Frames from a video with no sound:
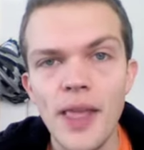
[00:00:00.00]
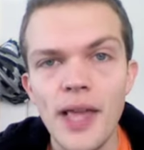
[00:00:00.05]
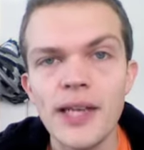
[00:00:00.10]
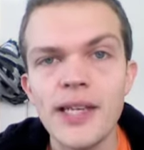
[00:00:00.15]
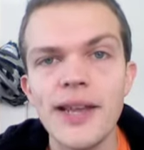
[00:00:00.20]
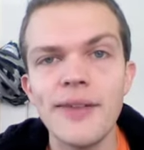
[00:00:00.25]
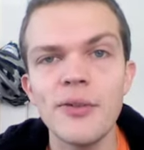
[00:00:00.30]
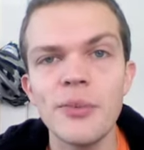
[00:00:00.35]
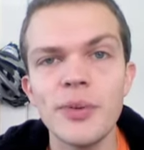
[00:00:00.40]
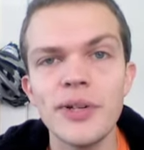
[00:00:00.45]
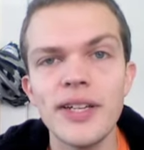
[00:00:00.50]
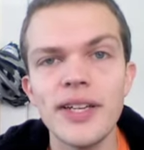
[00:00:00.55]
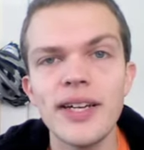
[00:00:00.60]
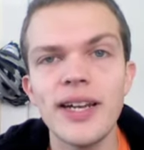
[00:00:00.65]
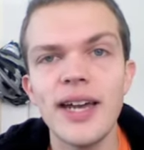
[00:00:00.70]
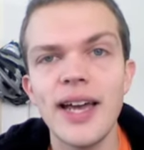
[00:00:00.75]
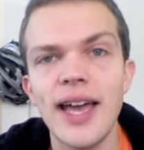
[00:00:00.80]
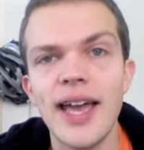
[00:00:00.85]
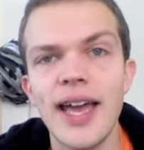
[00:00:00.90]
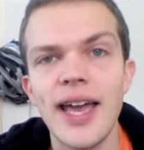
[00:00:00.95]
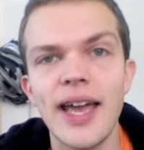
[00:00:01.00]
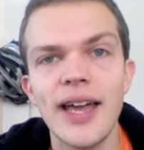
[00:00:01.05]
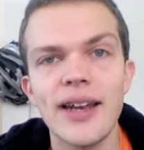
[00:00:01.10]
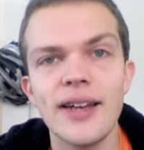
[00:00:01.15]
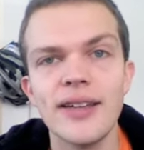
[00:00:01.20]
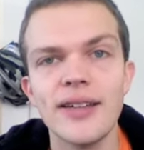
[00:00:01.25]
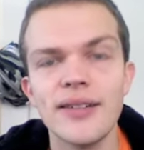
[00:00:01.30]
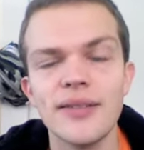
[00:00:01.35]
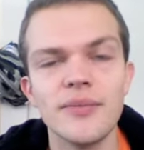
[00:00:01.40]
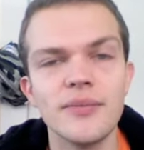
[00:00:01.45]
Deborah Medina
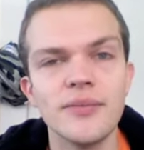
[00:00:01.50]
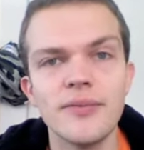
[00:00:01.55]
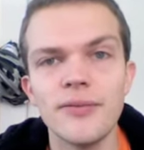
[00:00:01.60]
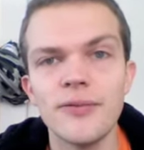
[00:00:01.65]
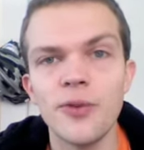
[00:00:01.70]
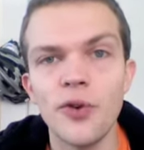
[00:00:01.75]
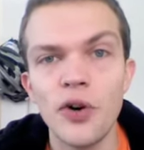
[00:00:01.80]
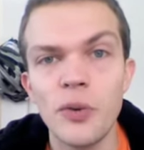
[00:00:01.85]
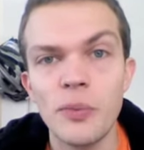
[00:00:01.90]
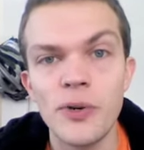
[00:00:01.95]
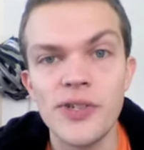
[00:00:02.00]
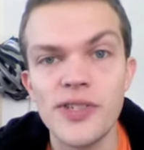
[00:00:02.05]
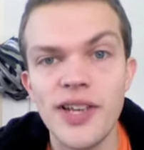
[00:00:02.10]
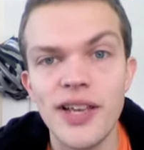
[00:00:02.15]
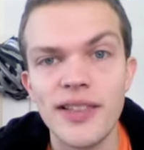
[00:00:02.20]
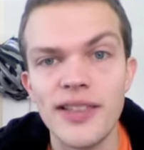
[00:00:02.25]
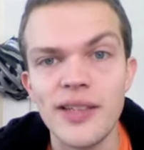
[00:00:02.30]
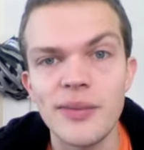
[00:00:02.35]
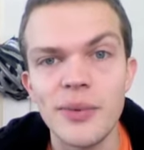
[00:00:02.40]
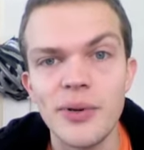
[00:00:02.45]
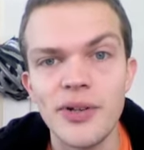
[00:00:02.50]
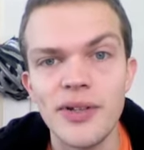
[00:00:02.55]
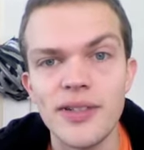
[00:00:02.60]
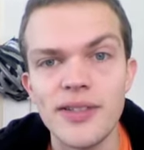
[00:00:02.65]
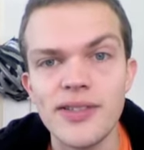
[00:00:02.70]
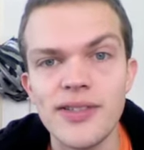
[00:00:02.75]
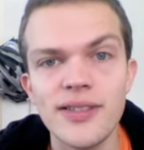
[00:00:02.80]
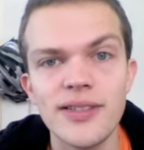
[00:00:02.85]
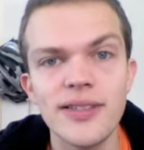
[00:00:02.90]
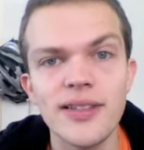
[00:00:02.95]
had 4% in the
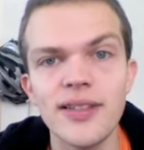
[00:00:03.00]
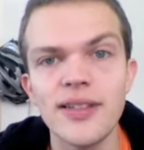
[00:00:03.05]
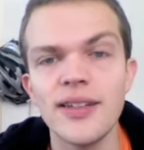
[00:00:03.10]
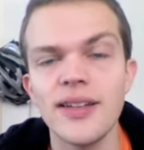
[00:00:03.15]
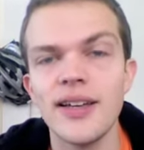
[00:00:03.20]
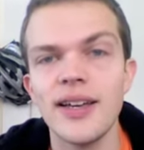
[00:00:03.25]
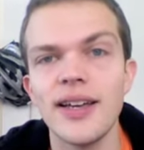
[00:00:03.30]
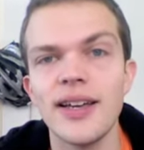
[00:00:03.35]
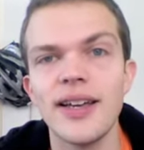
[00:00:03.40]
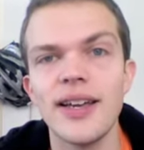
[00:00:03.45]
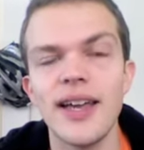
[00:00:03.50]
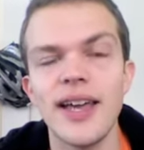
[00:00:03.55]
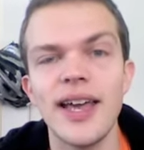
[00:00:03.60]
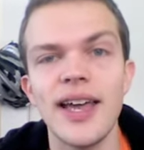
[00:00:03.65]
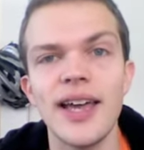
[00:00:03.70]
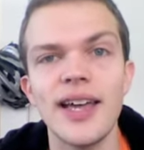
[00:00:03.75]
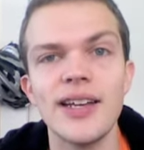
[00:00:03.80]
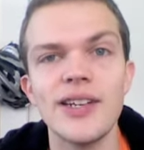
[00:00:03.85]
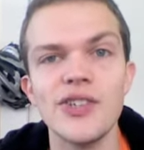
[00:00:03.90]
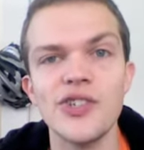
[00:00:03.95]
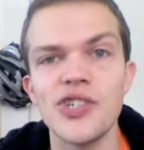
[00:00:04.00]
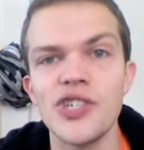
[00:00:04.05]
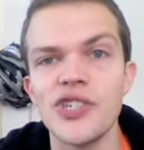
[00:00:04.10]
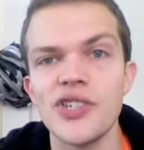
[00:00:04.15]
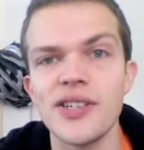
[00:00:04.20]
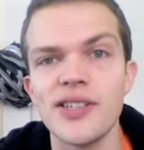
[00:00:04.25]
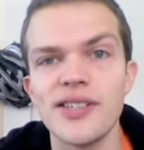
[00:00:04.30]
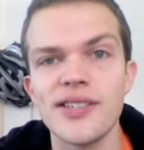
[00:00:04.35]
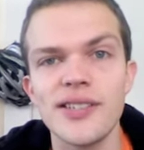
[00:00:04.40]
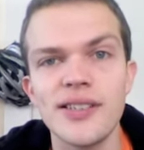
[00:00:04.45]
polls, and she
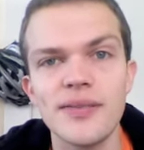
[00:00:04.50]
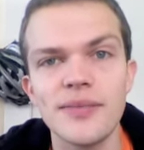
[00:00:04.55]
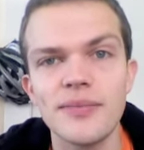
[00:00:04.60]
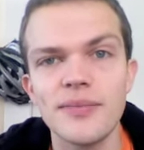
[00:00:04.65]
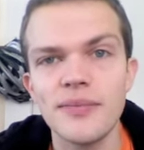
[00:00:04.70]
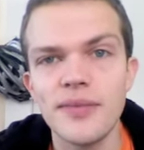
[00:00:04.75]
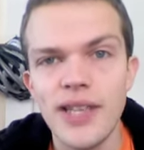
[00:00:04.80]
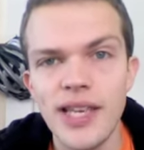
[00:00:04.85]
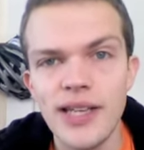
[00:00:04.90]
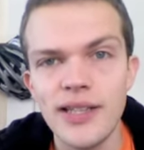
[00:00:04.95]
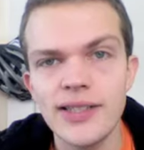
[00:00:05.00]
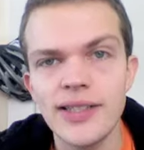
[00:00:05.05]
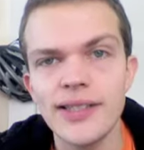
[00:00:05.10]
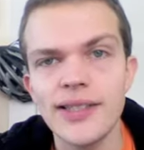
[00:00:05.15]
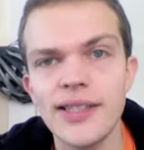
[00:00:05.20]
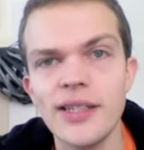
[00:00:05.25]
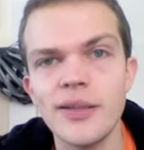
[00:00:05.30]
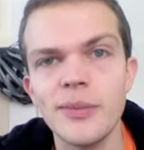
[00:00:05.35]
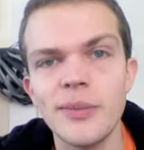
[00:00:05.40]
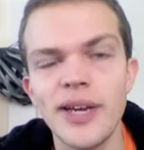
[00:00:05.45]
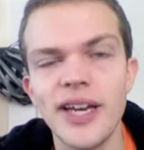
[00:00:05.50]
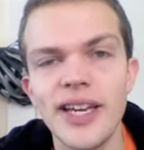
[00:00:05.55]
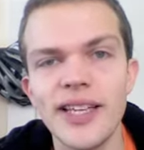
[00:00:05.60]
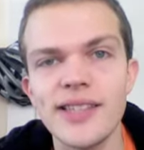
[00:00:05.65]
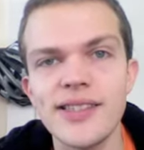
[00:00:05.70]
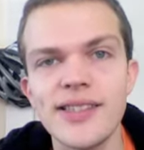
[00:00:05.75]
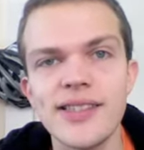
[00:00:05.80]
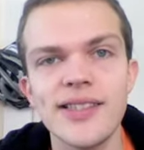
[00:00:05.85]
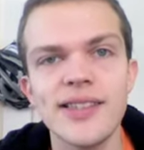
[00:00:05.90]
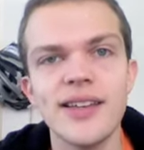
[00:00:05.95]
just killed at the
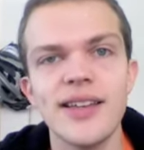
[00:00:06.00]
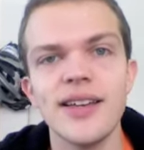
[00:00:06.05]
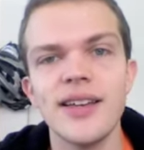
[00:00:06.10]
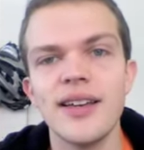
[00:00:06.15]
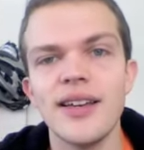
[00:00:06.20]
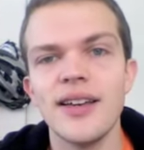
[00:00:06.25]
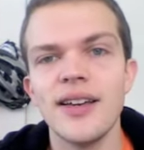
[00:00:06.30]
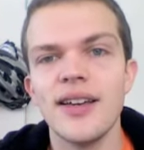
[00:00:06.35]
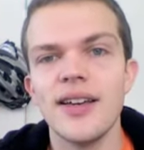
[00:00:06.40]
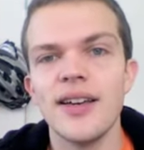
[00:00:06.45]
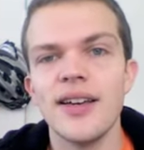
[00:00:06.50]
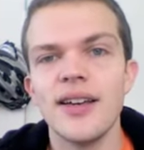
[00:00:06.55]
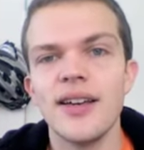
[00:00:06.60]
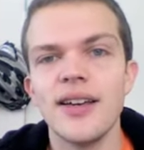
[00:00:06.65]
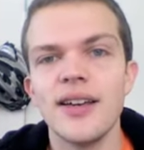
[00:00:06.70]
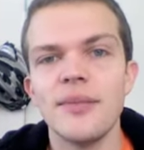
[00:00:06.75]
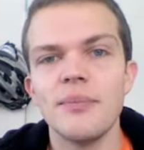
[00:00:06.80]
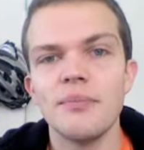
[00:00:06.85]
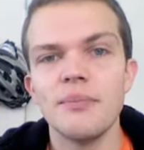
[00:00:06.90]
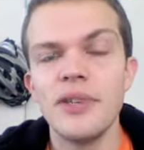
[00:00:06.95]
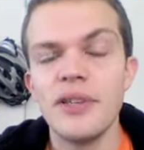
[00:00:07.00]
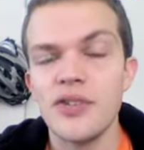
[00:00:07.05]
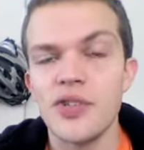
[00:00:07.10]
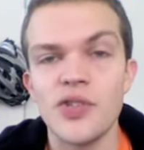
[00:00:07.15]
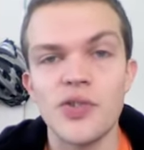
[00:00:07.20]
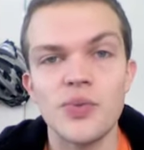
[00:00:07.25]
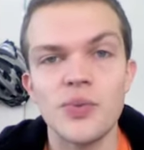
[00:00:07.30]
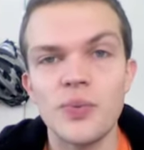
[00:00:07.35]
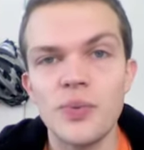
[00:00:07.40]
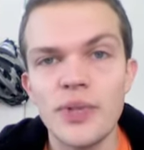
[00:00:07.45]
debates.
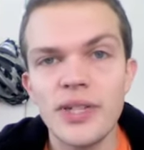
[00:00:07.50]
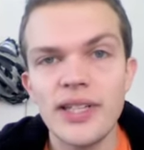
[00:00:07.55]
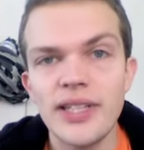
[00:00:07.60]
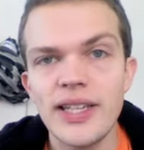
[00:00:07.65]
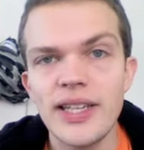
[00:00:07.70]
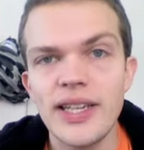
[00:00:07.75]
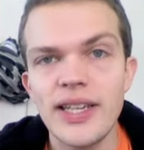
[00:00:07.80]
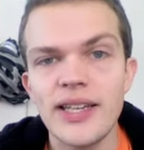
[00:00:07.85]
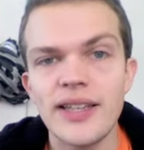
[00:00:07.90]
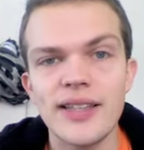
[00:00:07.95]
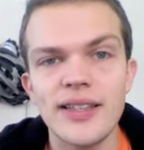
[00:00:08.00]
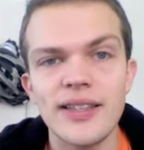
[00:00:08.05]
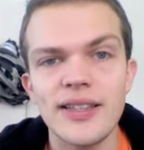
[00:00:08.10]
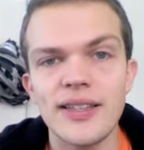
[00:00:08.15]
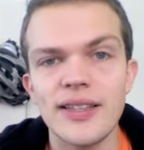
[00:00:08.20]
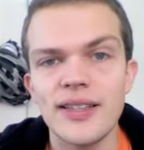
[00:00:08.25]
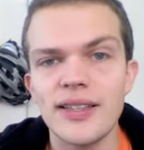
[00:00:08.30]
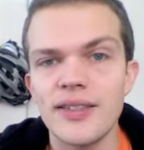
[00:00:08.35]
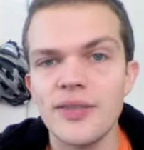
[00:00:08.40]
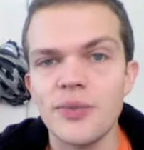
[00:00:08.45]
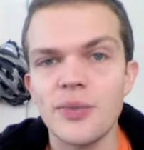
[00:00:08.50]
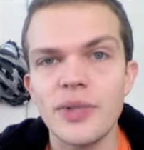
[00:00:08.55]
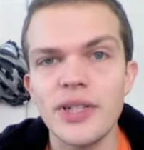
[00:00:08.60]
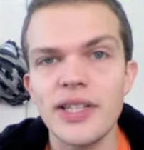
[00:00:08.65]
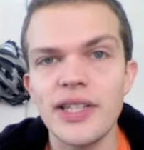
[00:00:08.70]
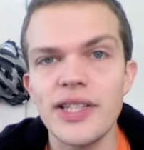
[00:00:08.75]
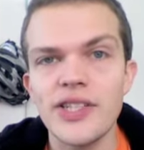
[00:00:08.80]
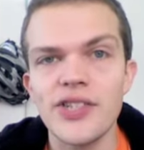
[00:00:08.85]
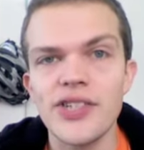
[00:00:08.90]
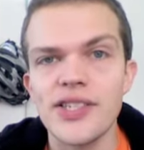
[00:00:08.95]
She's really,
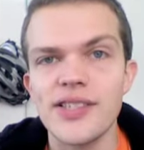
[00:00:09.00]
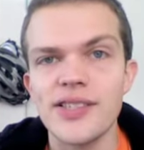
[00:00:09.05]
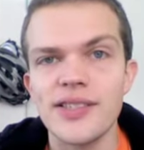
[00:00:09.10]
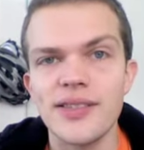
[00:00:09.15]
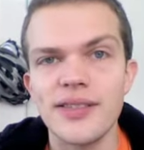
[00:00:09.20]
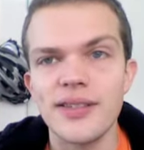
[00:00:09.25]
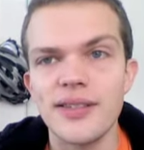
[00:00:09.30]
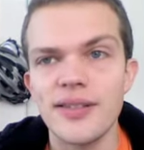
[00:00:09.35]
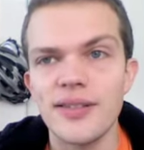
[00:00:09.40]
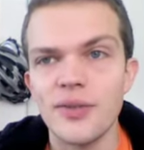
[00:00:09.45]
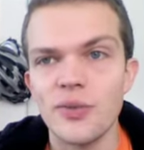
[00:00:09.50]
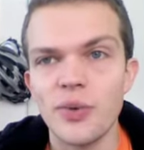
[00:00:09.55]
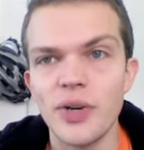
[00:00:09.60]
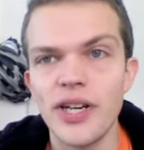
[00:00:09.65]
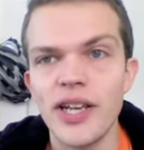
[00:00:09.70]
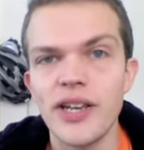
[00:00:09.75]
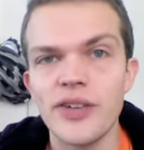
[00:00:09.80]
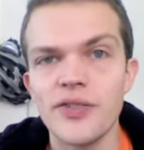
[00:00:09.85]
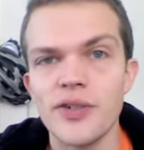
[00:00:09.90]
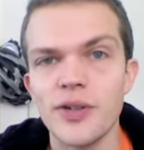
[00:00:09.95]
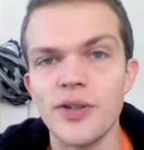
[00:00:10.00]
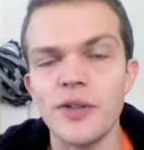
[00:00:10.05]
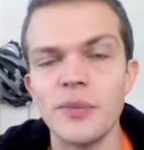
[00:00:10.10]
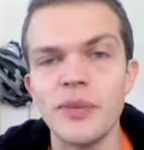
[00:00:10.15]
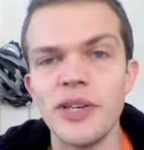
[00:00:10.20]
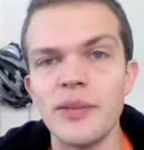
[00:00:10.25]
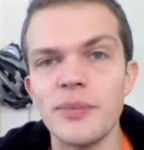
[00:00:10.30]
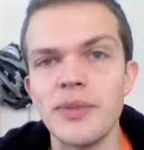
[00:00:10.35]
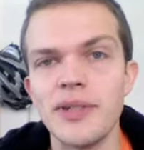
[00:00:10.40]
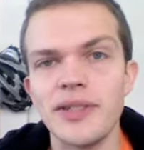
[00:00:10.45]
really just ringing true to
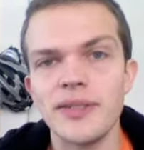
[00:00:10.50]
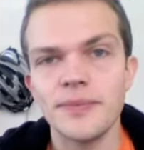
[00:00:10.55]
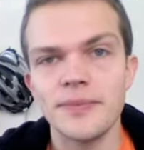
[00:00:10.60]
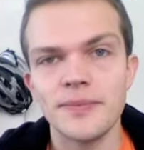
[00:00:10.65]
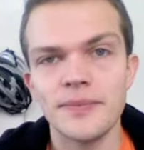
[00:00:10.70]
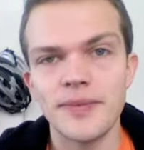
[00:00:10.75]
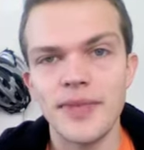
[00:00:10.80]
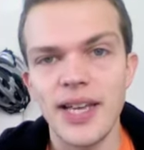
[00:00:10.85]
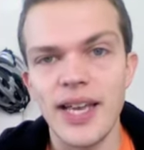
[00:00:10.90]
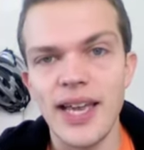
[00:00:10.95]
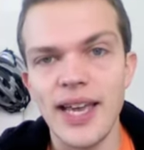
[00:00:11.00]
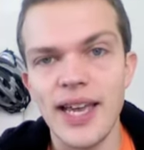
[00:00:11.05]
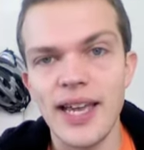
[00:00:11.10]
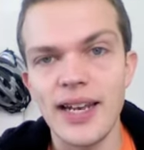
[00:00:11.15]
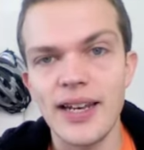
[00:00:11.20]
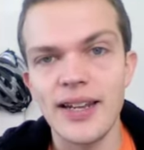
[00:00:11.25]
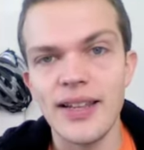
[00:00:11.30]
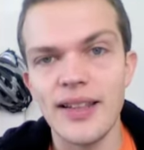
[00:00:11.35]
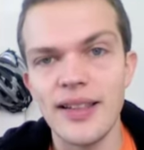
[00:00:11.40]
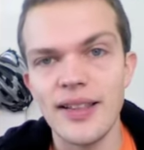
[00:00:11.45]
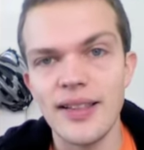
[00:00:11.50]
people, and